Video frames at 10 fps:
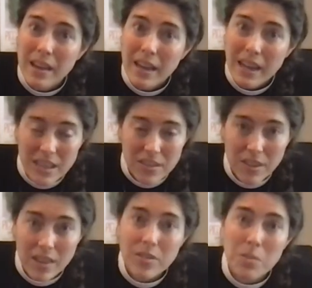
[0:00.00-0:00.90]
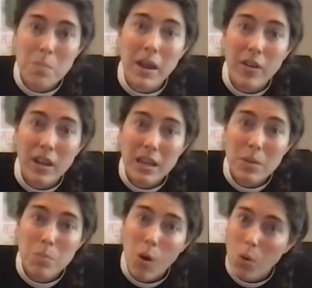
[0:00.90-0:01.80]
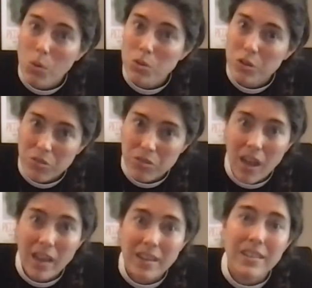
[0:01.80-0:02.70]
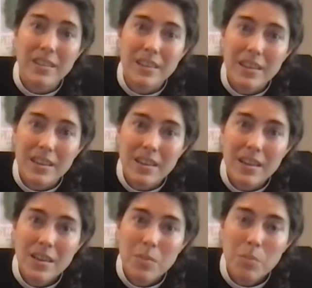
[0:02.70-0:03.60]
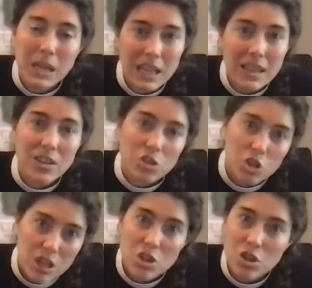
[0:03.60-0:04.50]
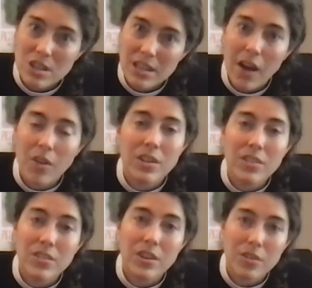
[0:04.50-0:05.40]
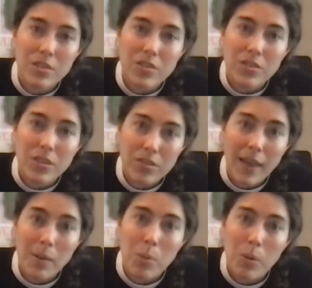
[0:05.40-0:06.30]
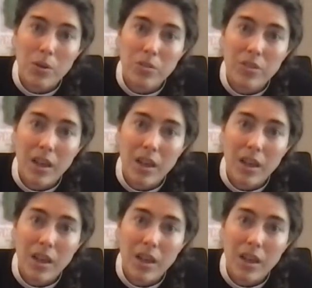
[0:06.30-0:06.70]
And he said to Mary, behold your son, meaning that she should now consider this disciple her son.